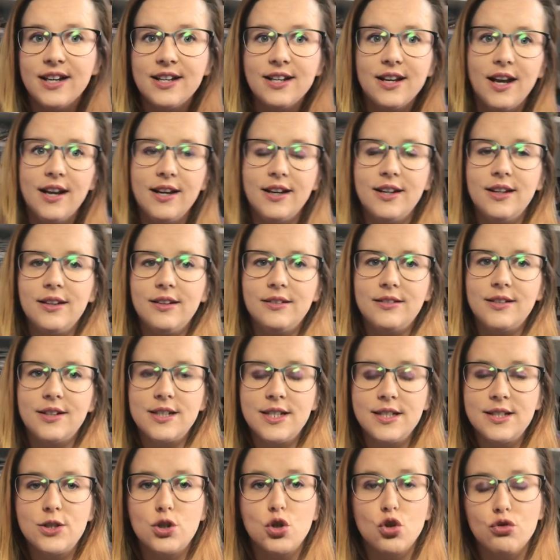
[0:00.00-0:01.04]
And
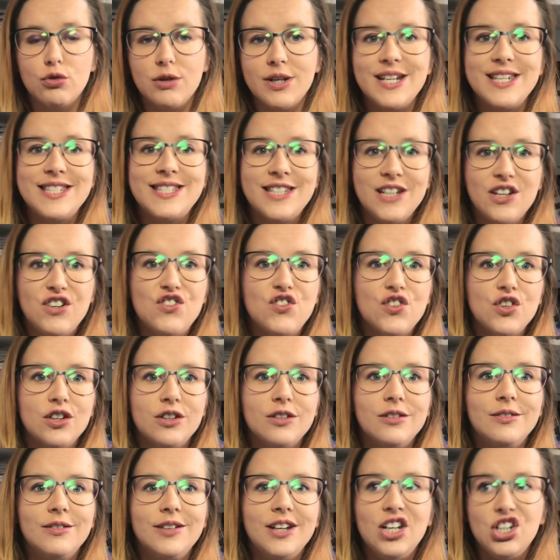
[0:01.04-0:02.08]
the story is
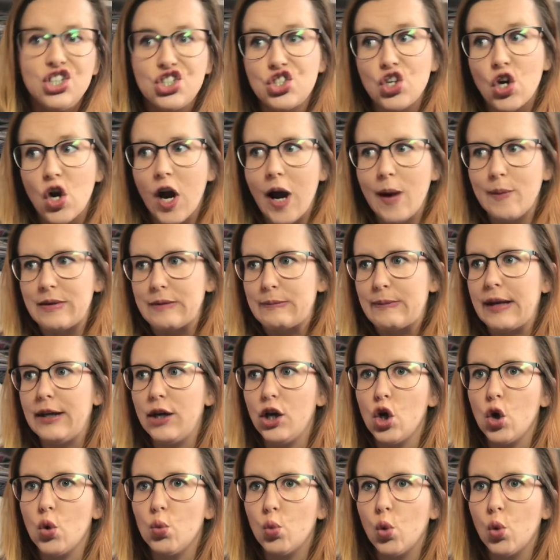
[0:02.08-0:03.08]
different each time depending on